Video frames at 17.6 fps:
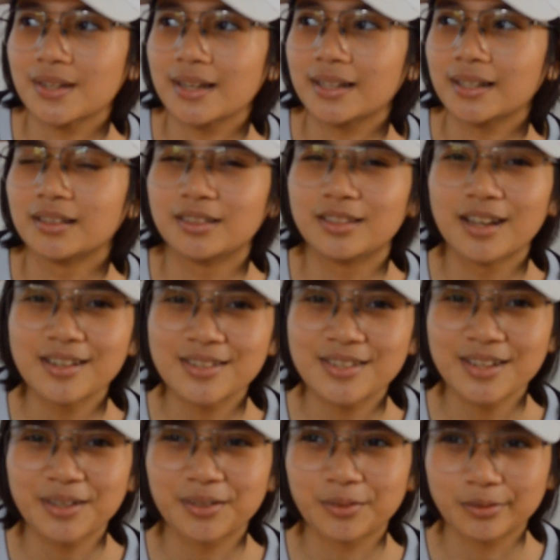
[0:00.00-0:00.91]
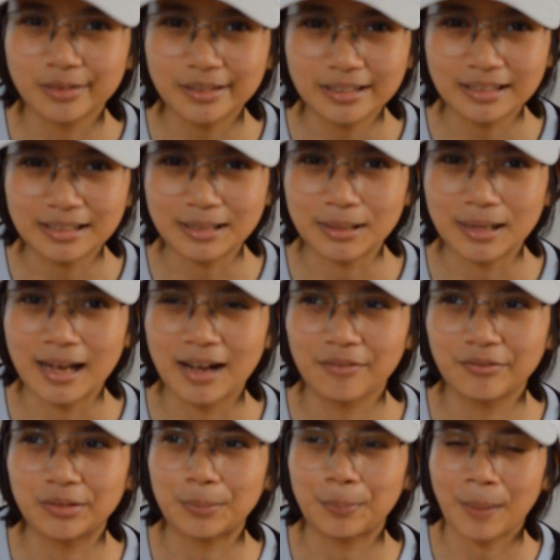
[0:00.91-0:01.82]
Like, does it really
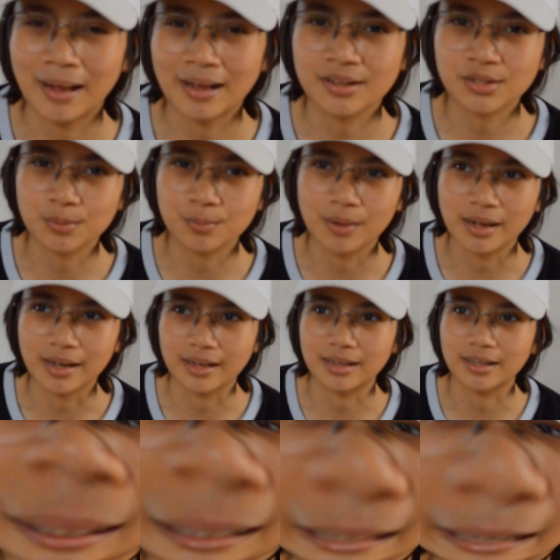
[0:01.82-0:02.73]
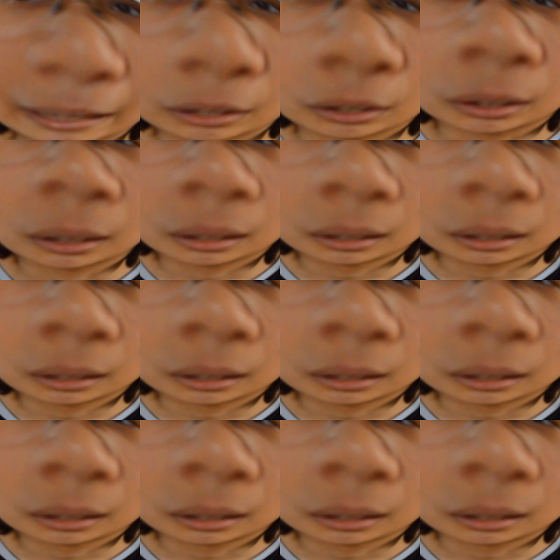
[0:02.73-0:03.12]
have to pass by here?